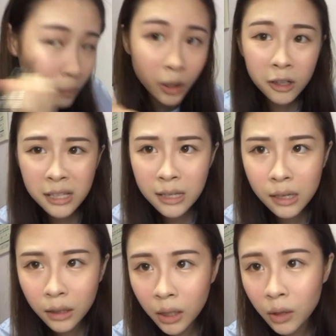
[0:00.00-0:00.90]
Because this is
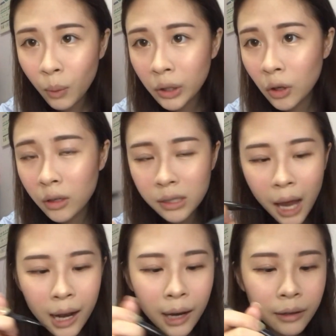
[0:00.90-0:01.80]
a $31
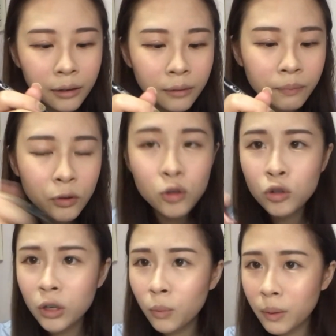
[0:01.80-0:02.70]
eyeliner, you
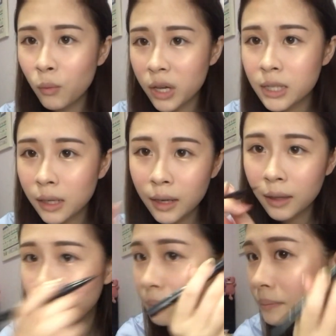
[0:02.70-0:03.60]
shouldn't be wasting
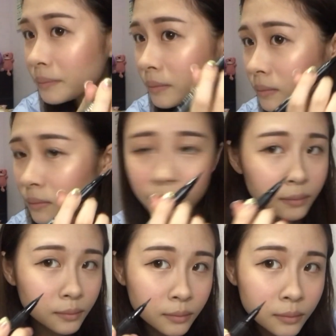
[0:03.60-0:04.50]
it.
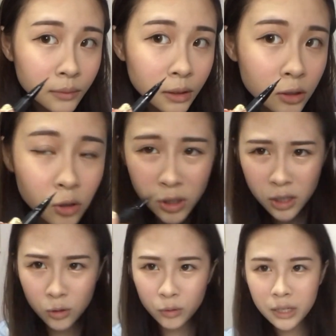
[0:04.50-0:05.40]
So
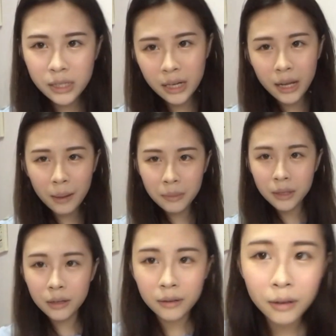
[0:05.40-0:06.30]
just do this, and then I
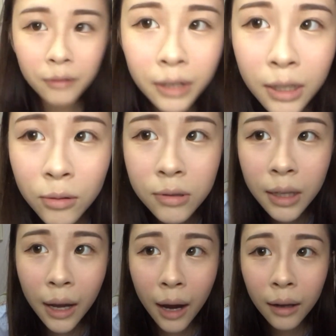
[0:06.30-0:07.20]
mean it already
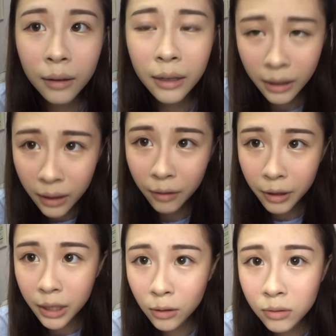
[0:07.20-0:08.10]
looks like I
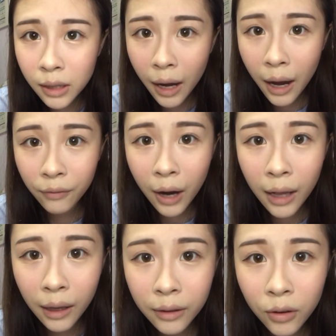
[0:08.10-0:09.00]
have
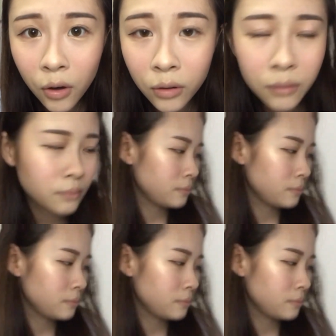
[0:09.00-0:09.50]
eyeliner on.